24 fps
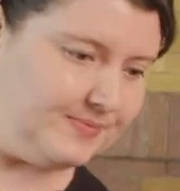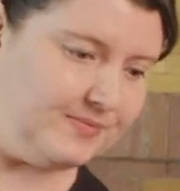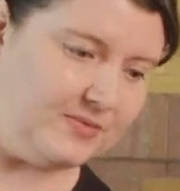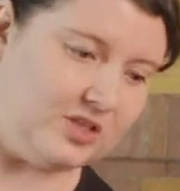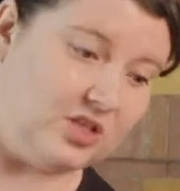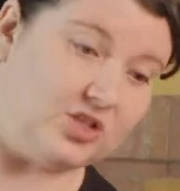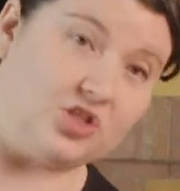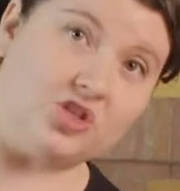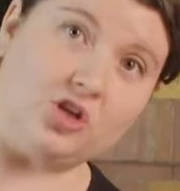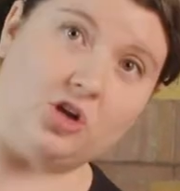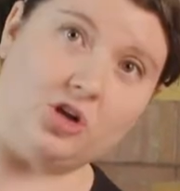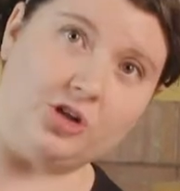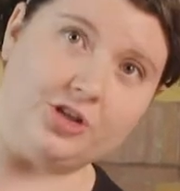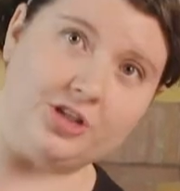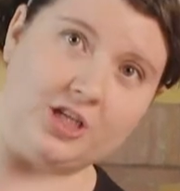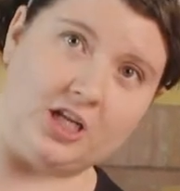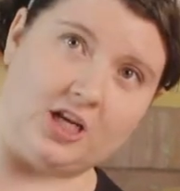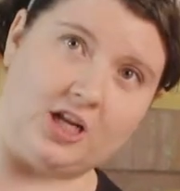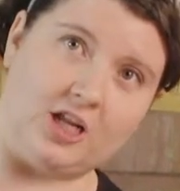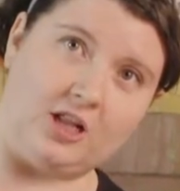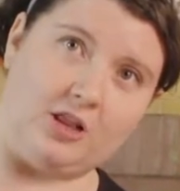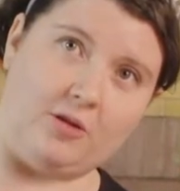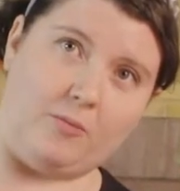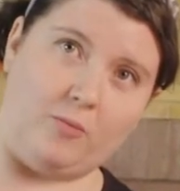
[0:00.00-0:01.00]
salt in
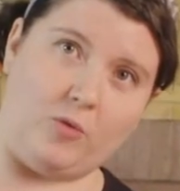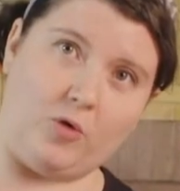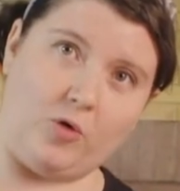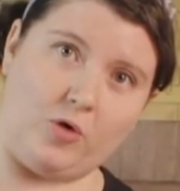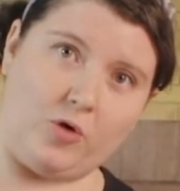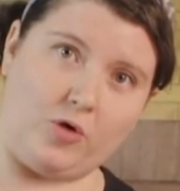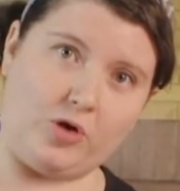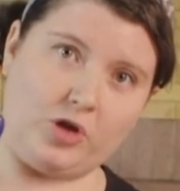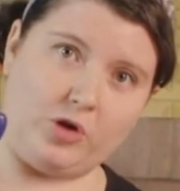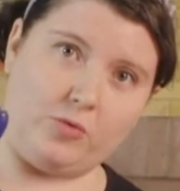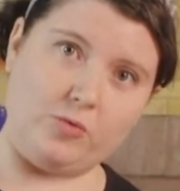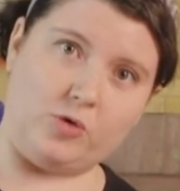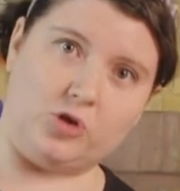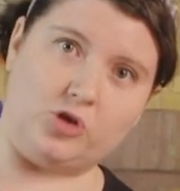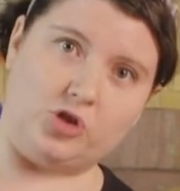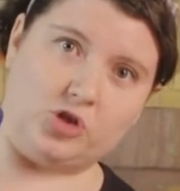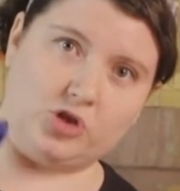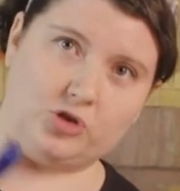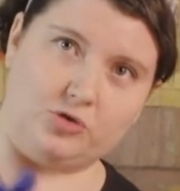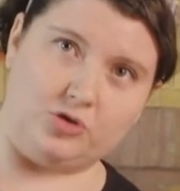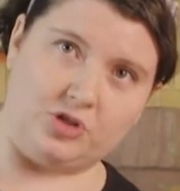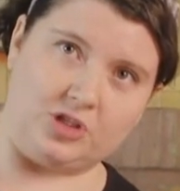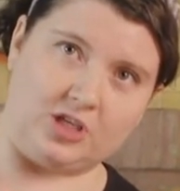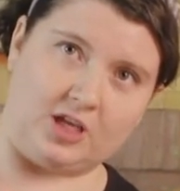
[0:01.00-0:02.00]
it, the more you
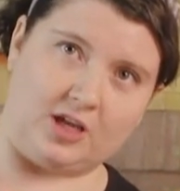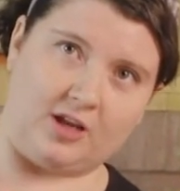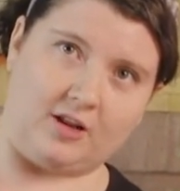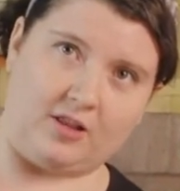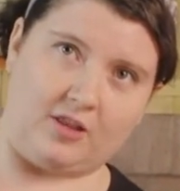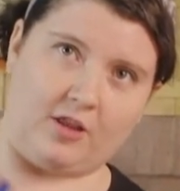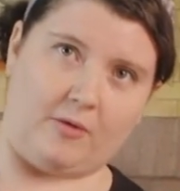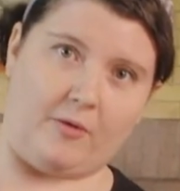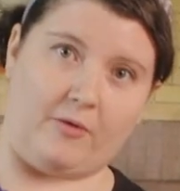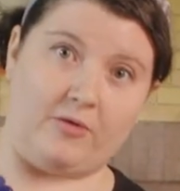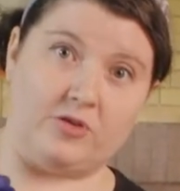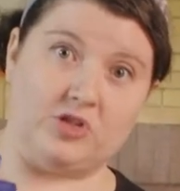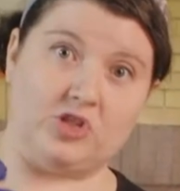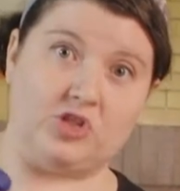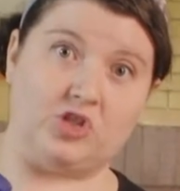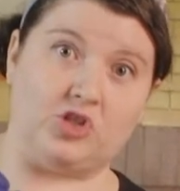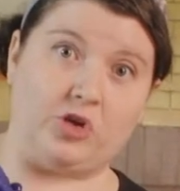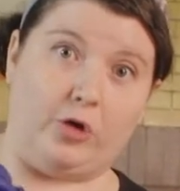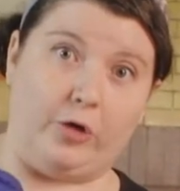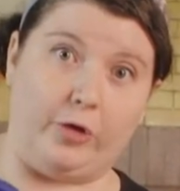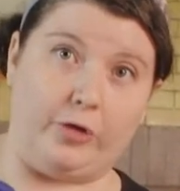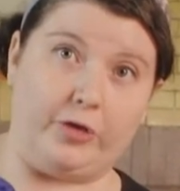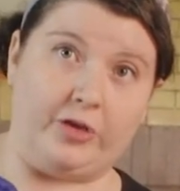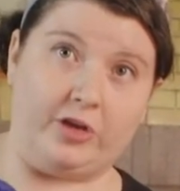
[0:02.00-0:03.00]
reduce it, the
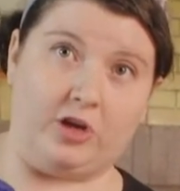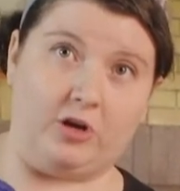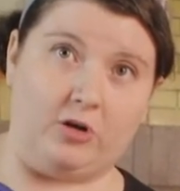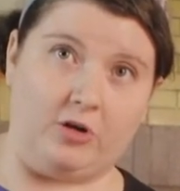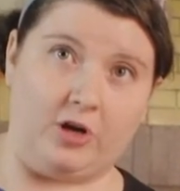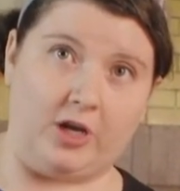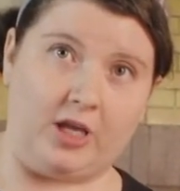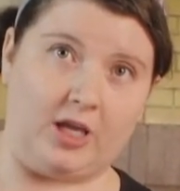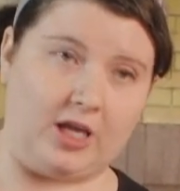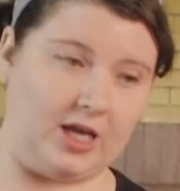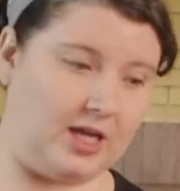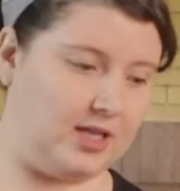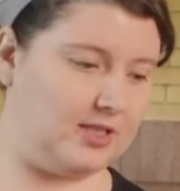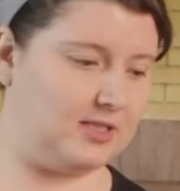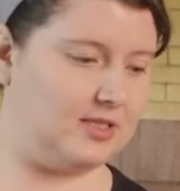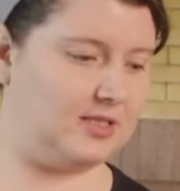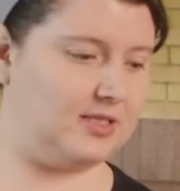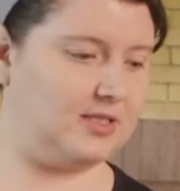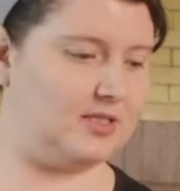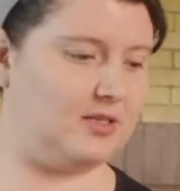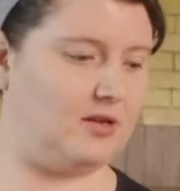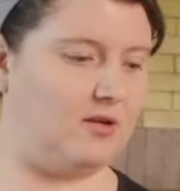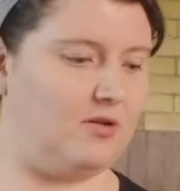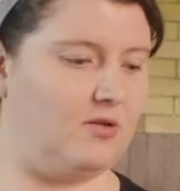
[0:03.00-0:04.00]
saltier it gets.
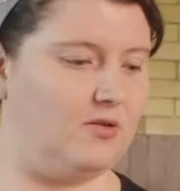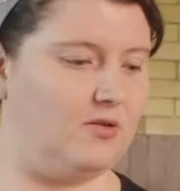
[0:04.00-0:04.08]
So